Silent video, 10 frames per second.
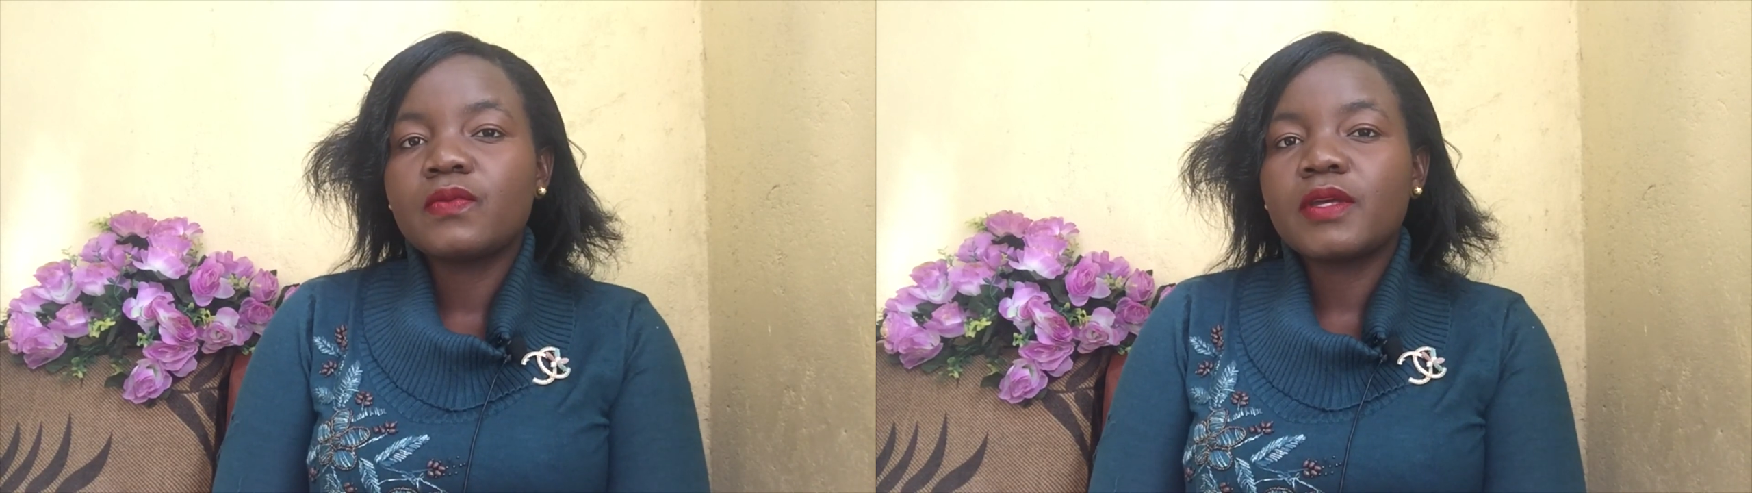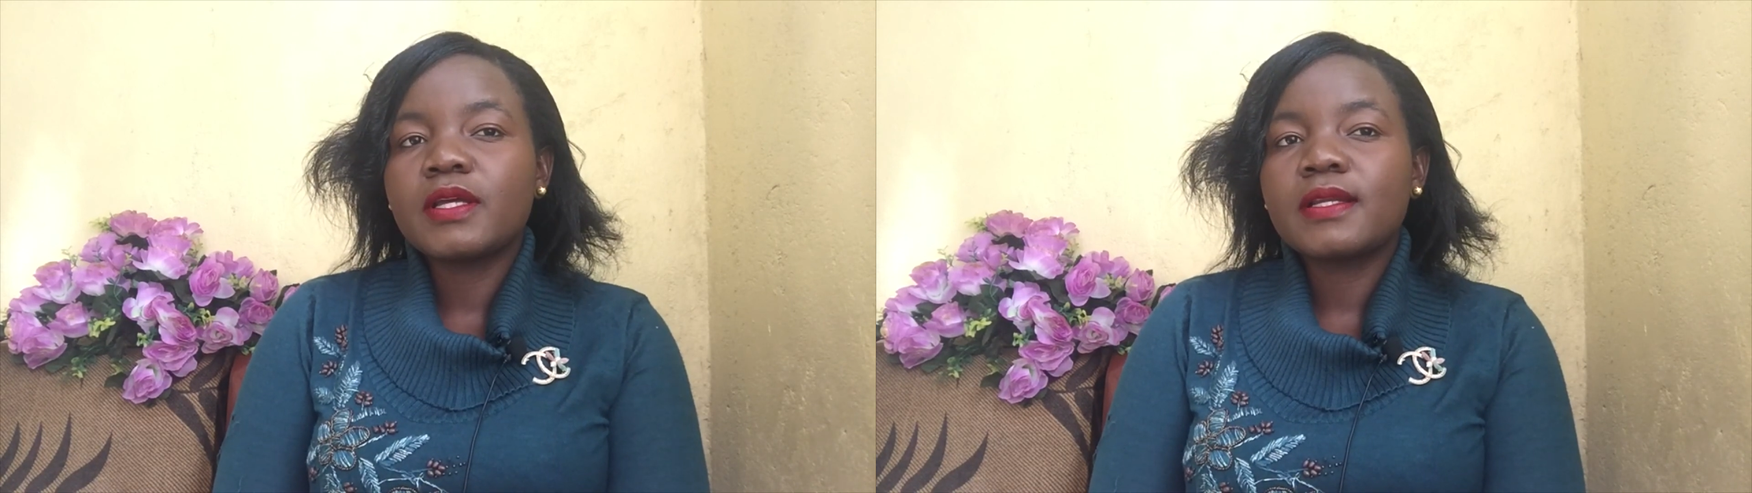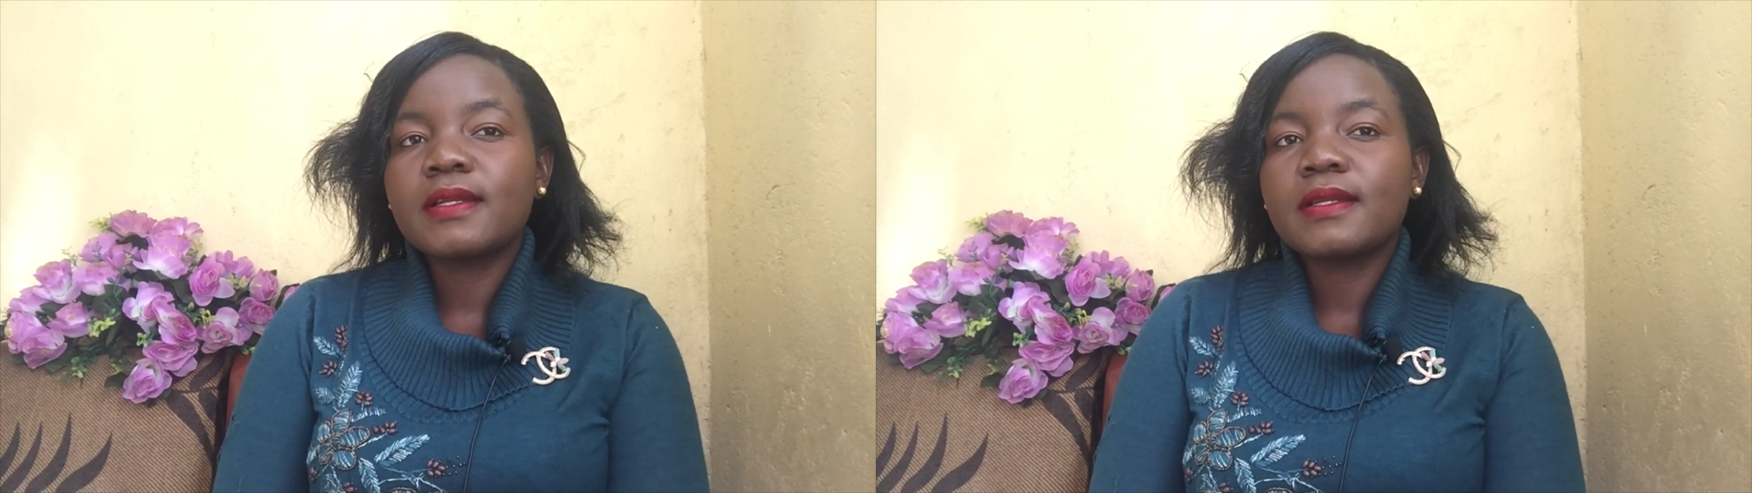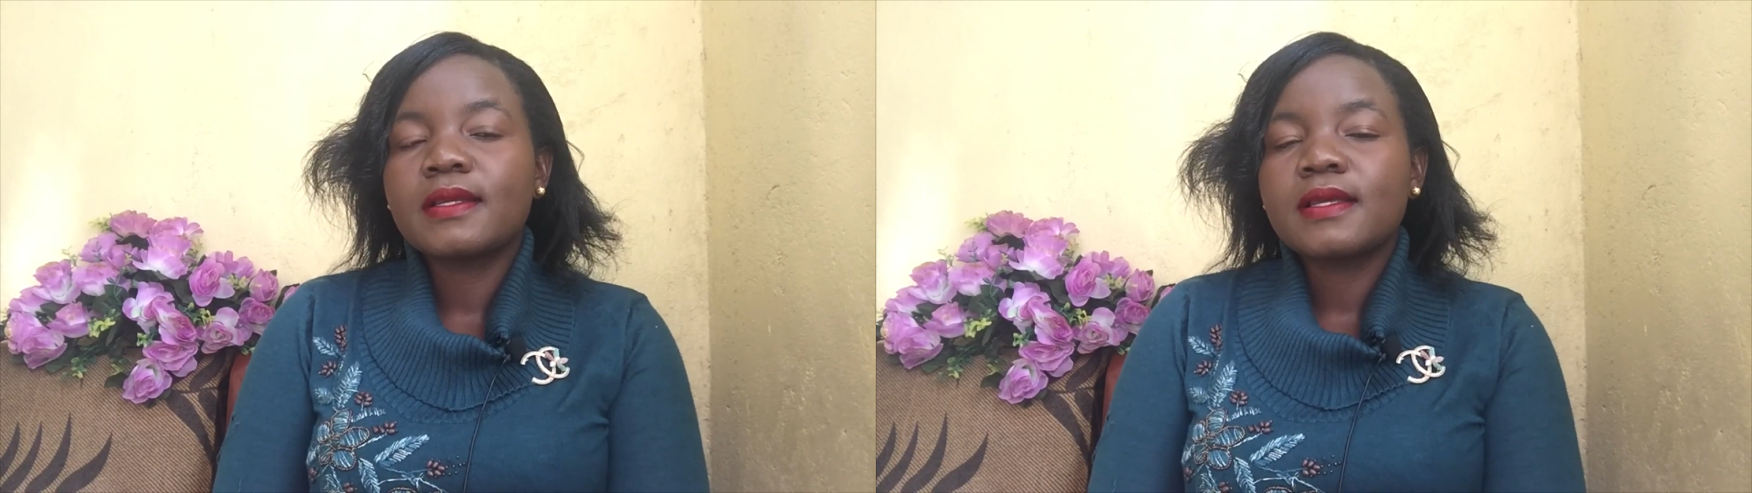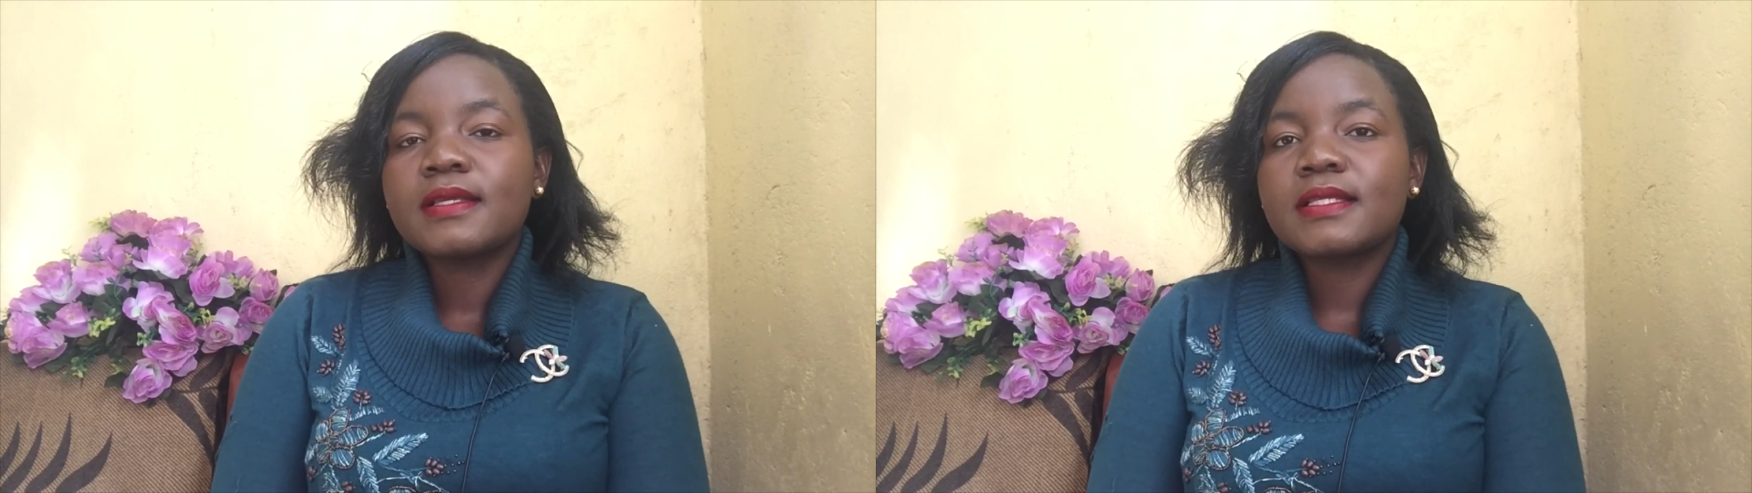and
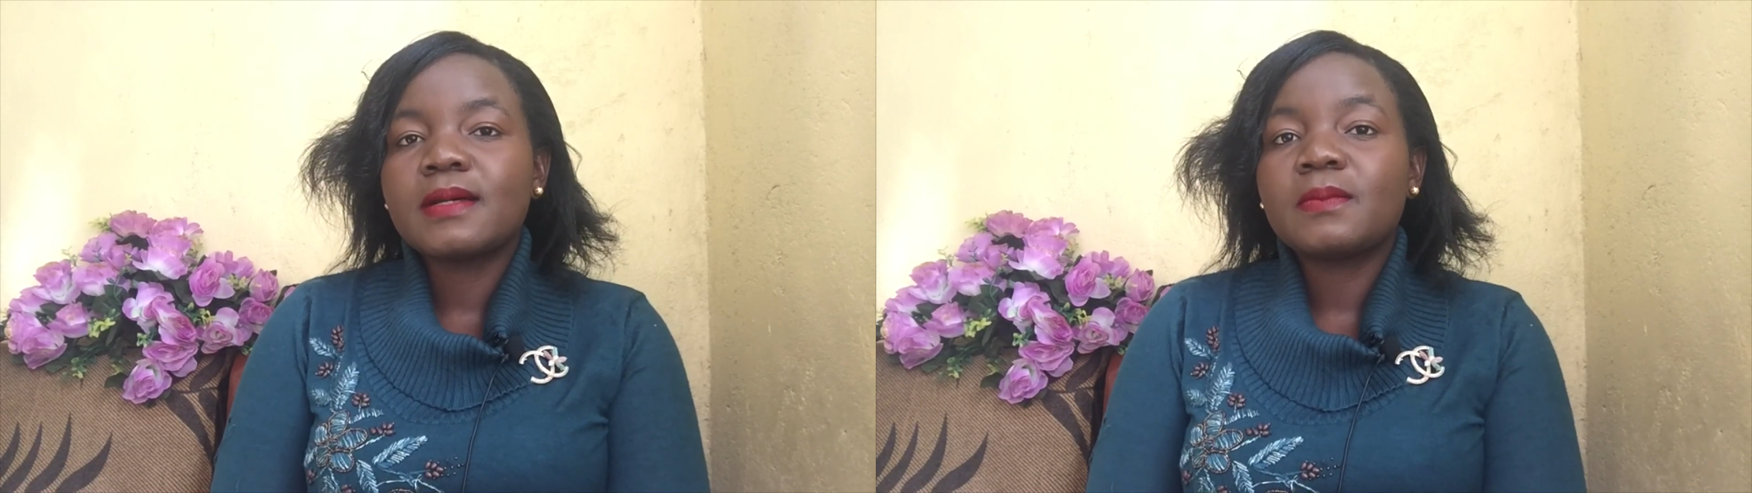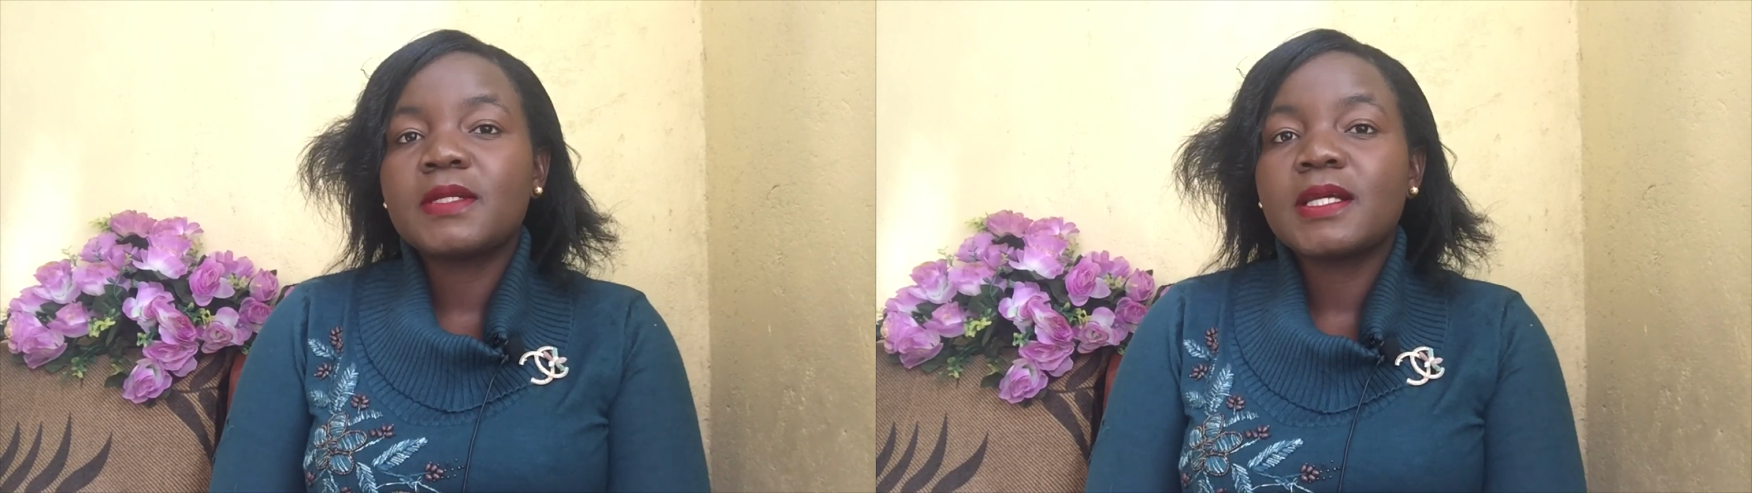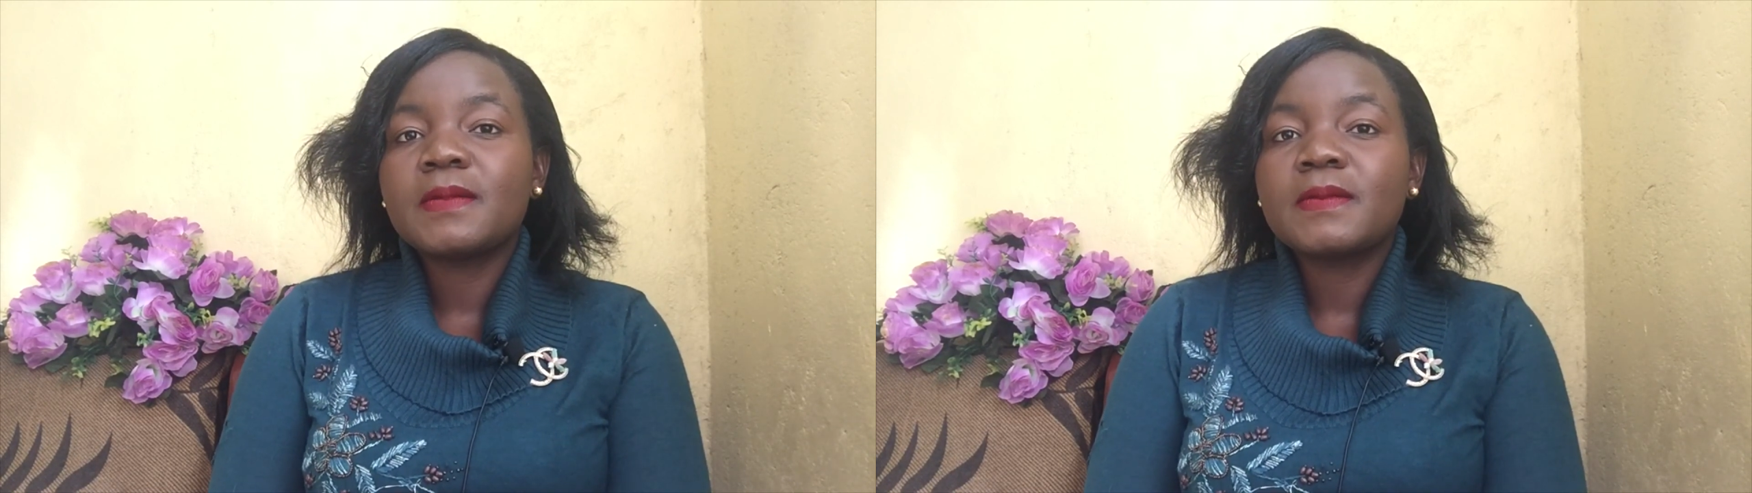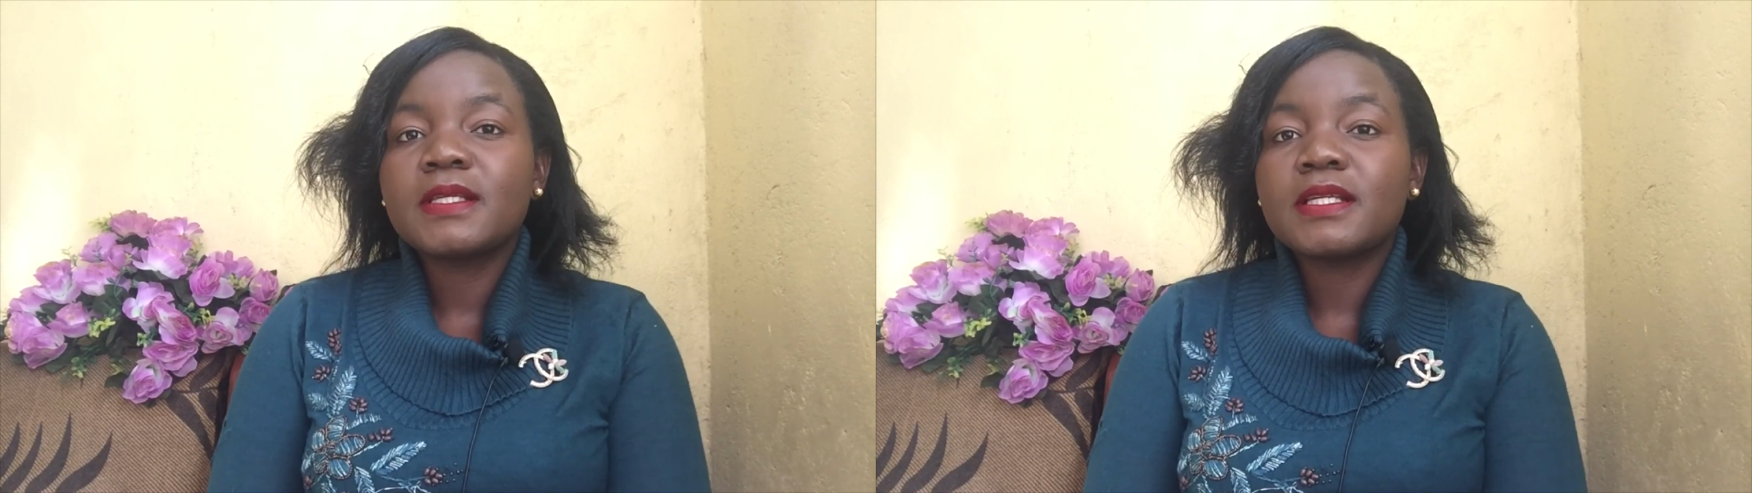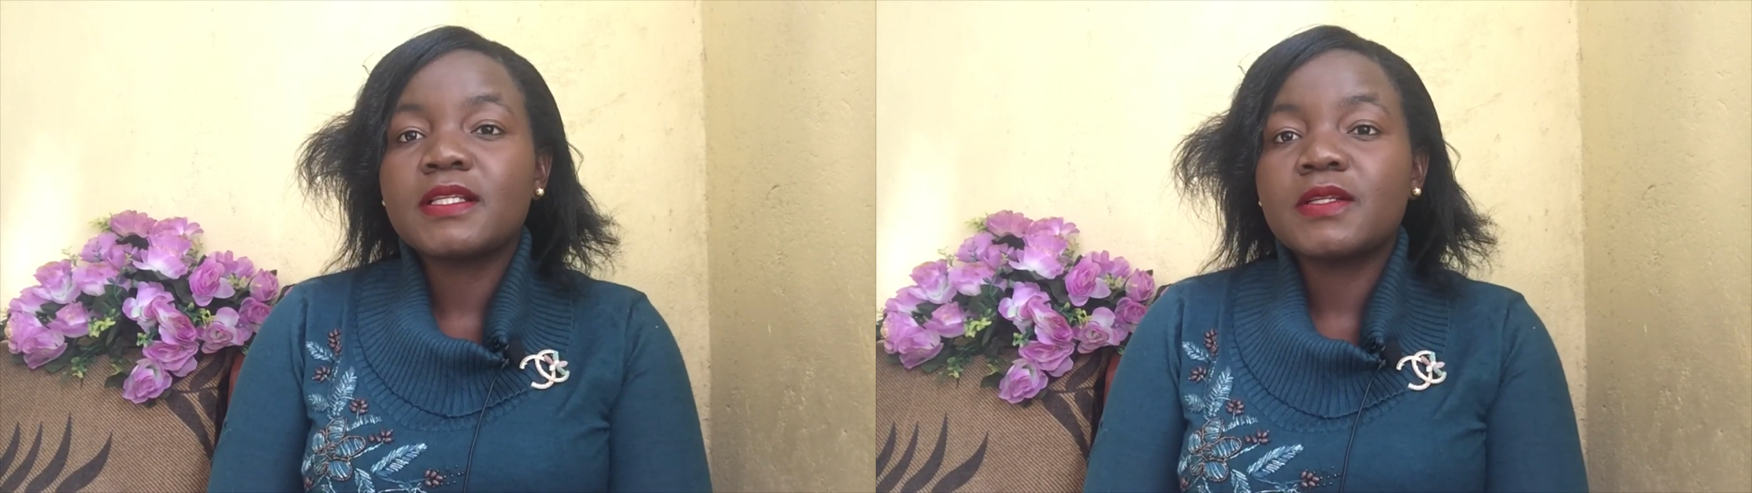sometimes it's